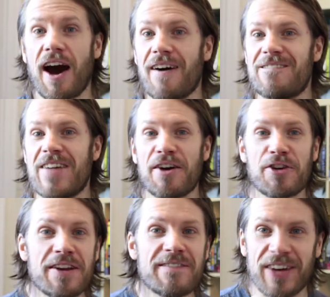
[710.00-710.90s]
A
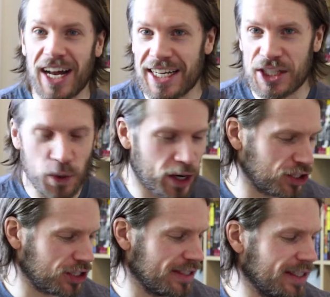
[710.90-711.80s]
very valid
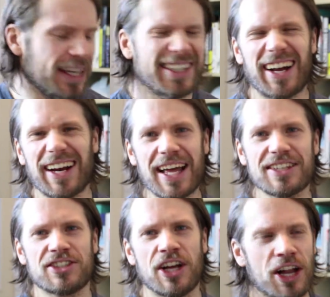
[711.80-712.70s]
question. Now
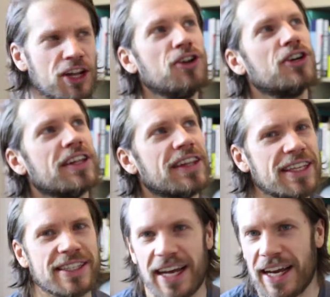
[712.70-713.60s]
let's look at
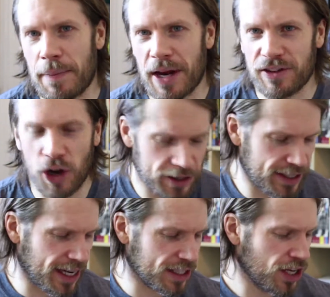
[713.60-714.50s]
this in a bit of
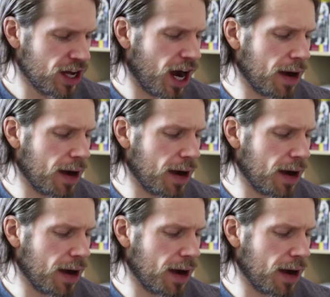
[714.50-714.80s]
context.